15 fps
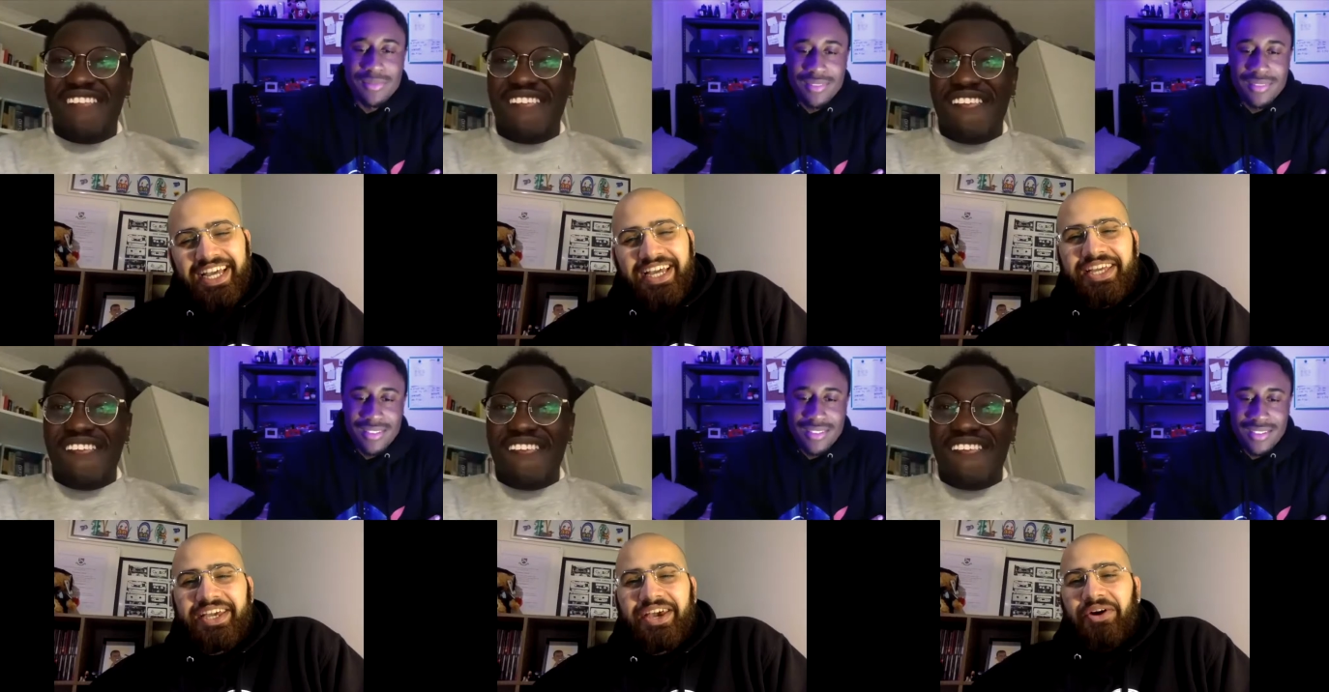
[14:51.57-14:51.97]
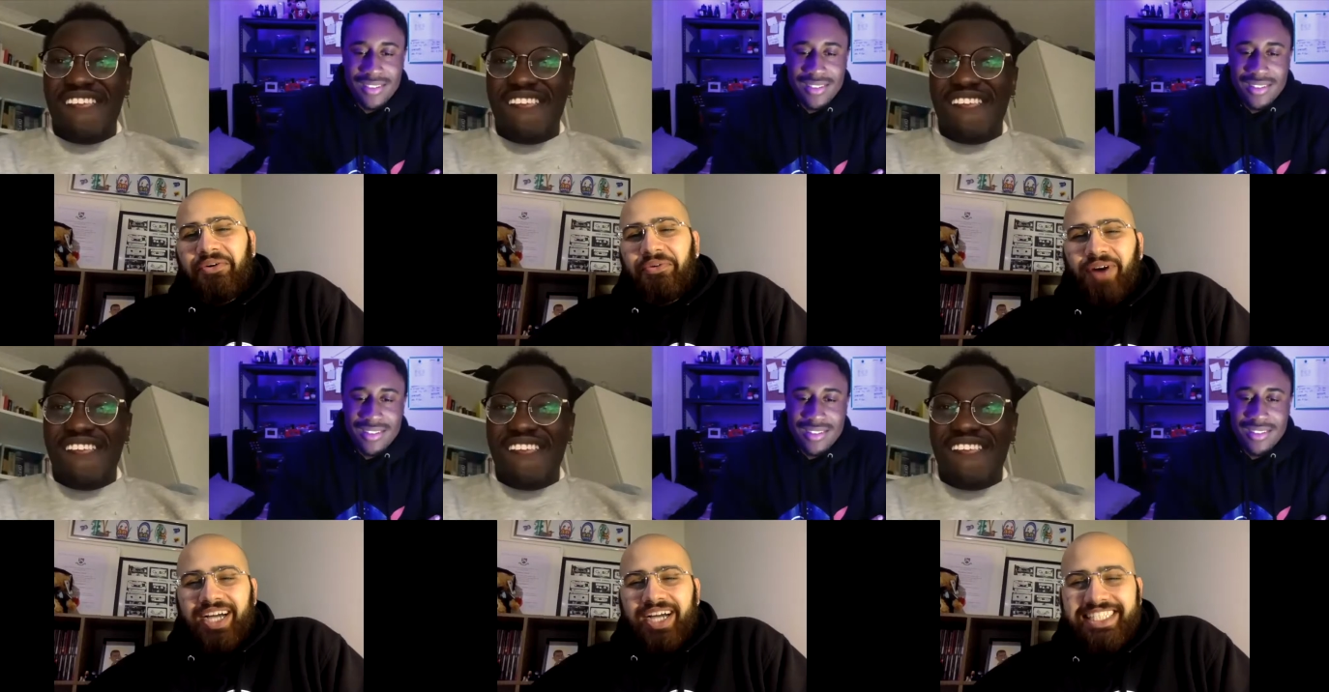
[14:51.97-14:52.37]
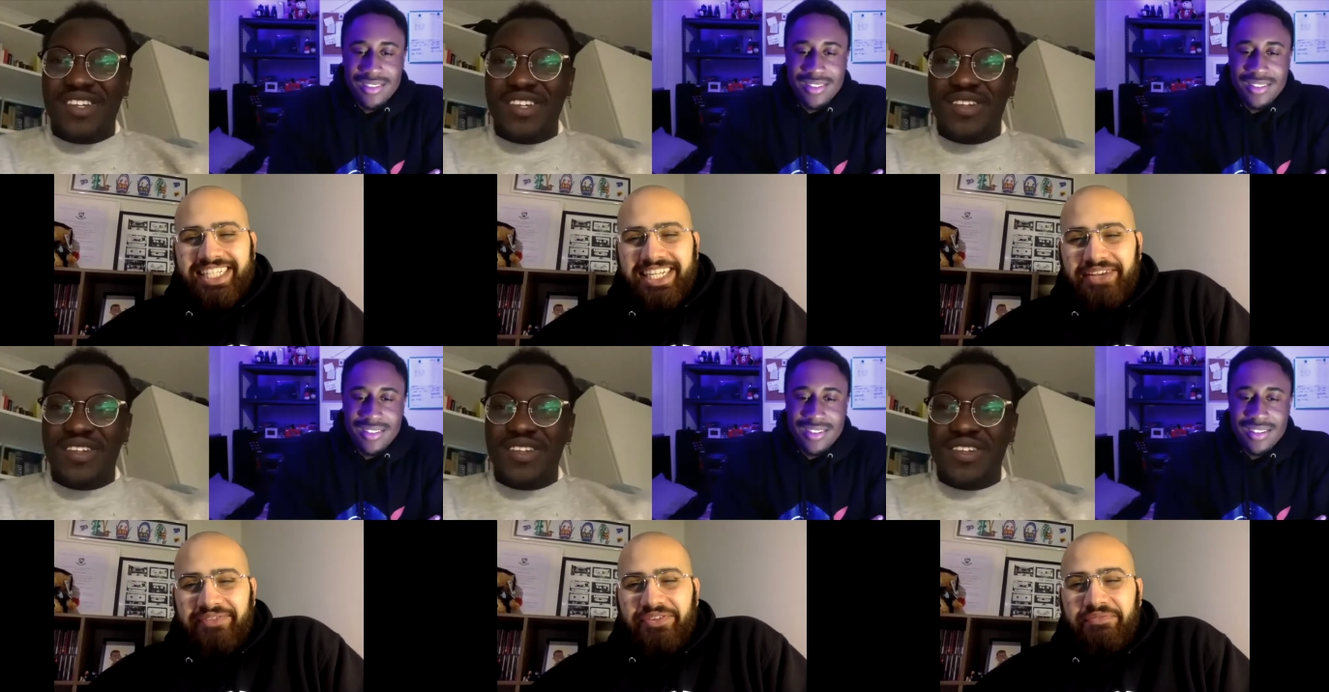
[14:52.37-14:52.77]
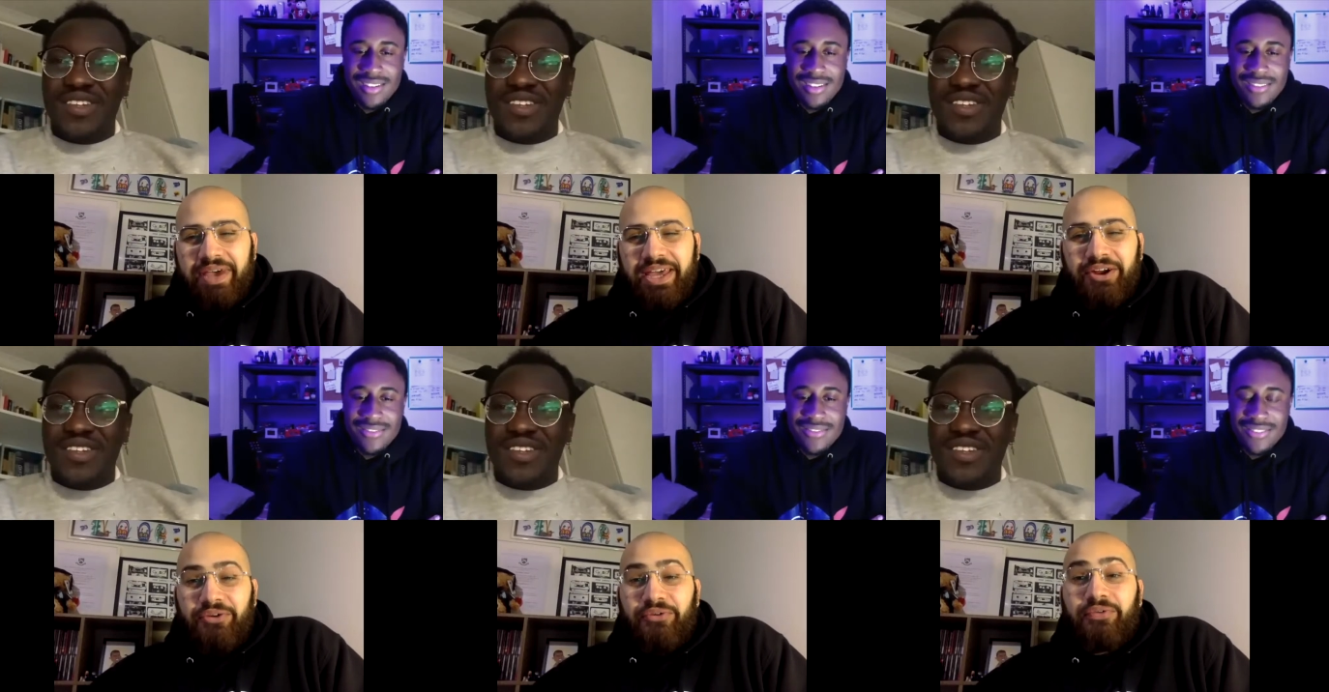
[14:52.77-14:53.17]
Speaker 1: Yo, YG even made
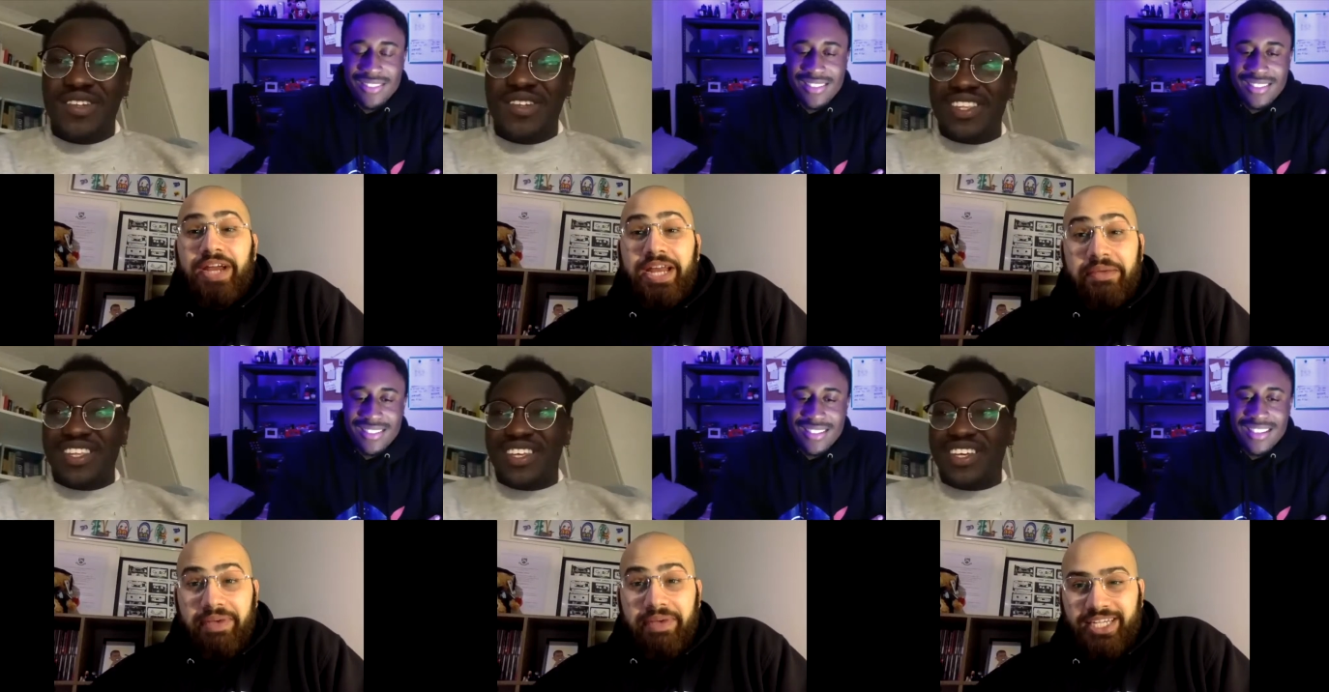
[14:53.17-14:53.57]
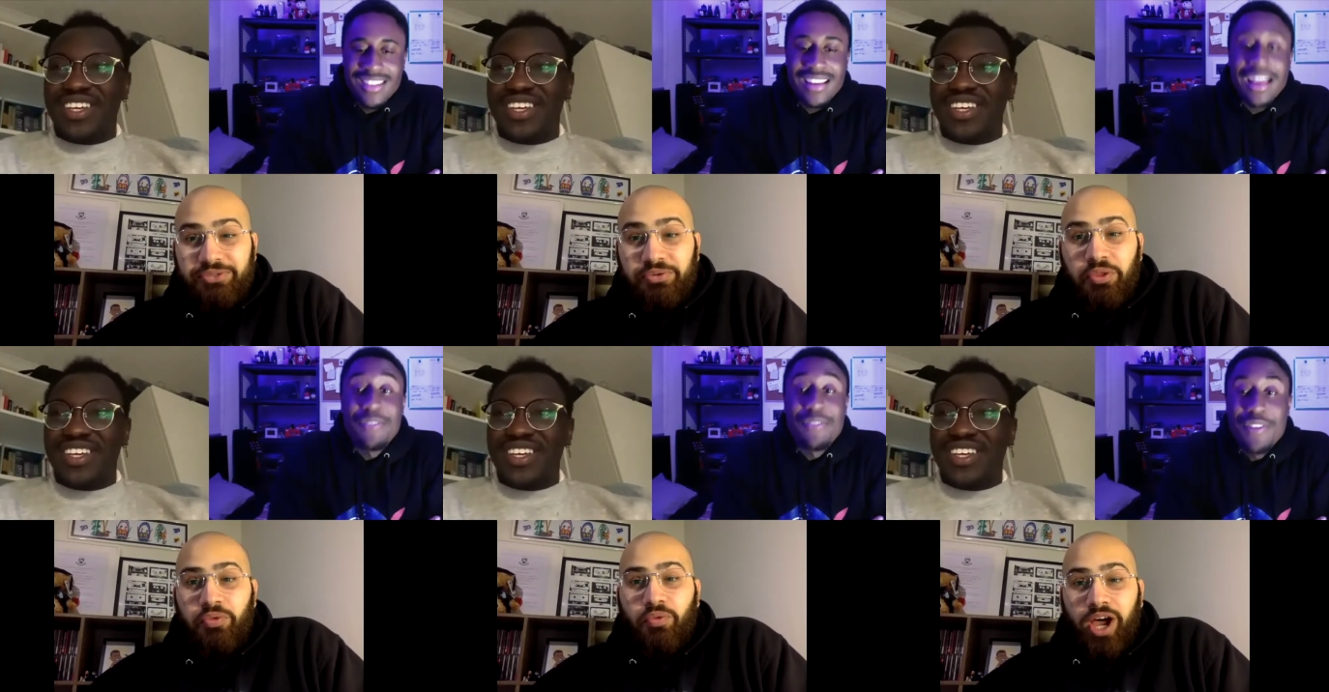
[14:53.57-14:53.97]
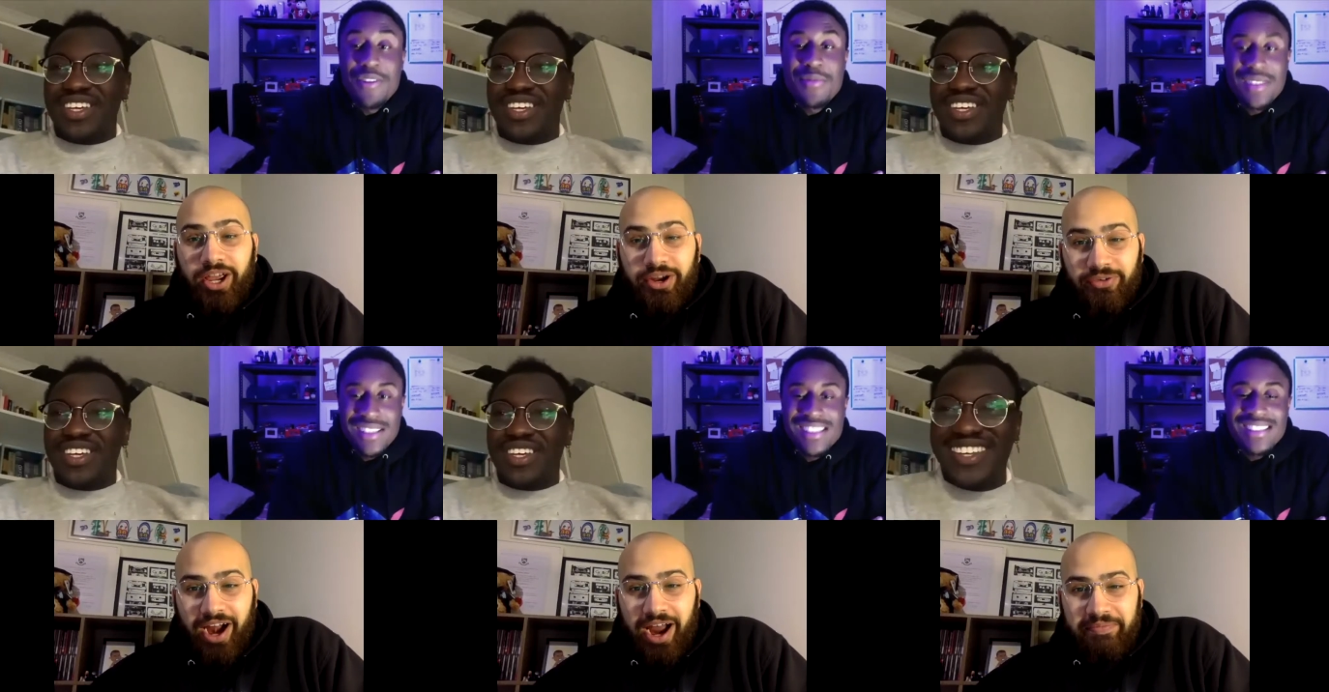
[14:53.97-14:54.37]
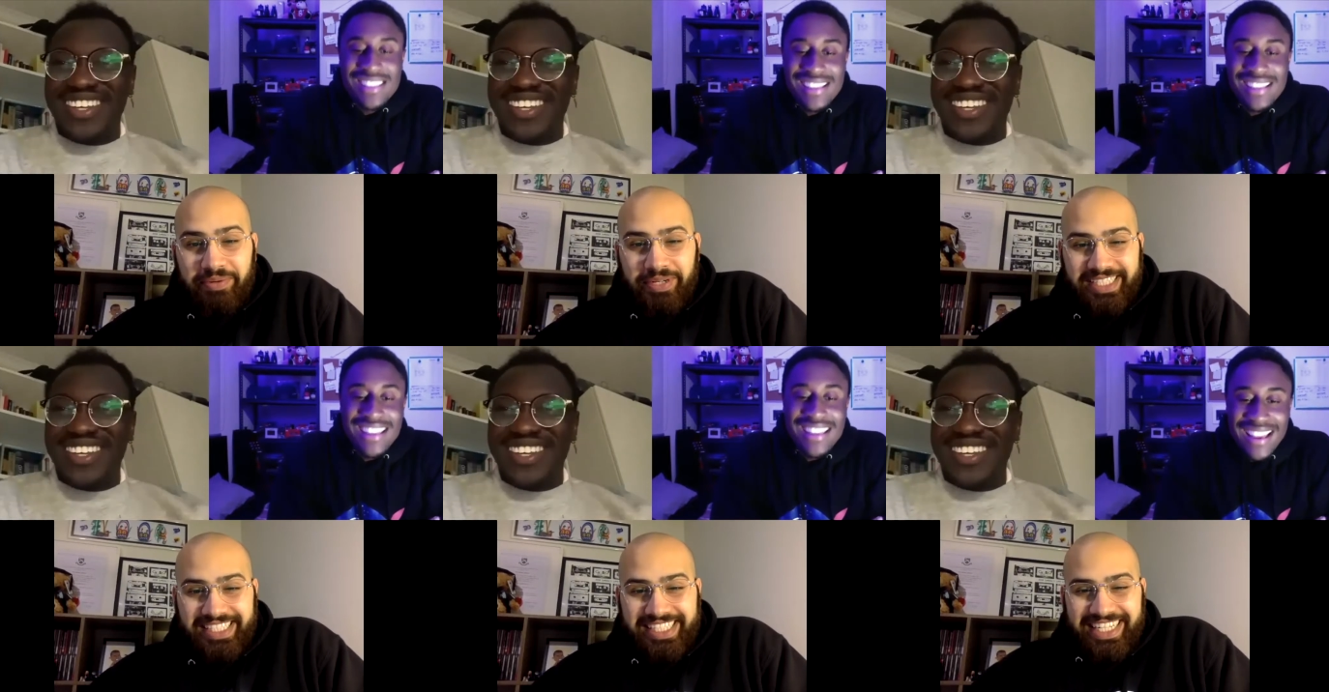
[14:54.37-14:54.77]
a remix with a remix,
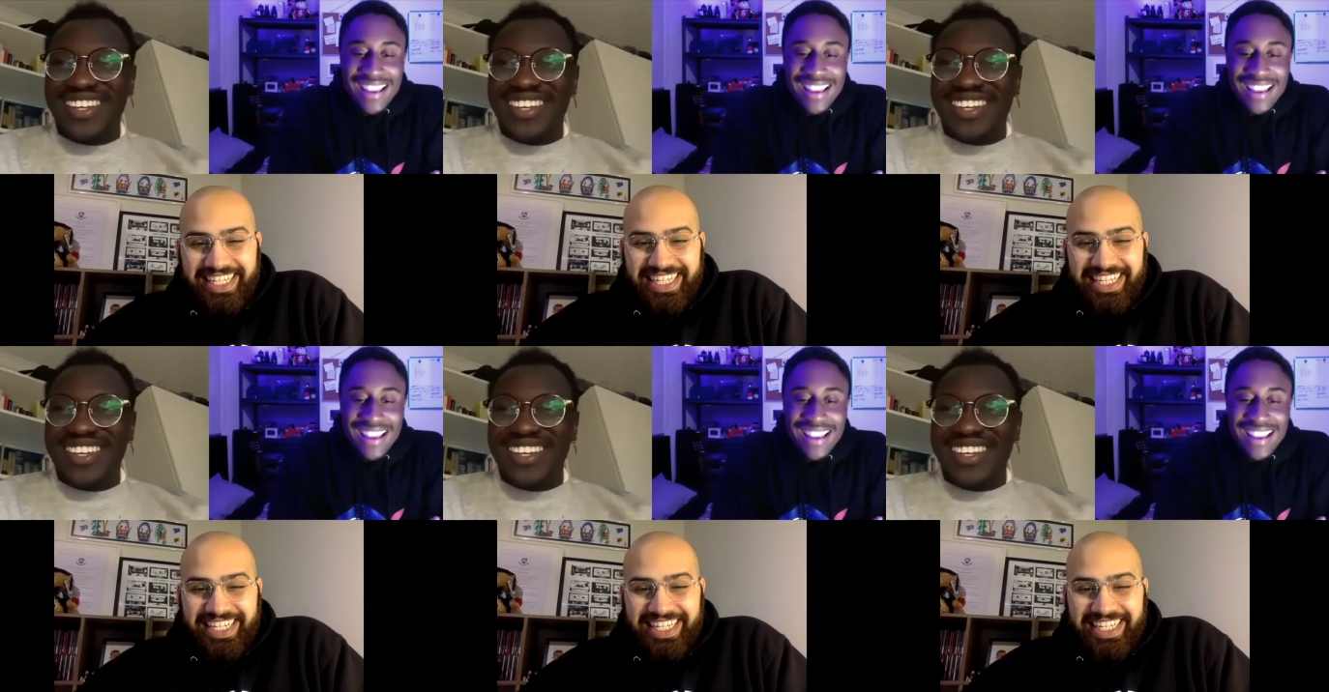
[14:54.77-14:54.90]
rappers. Yeah.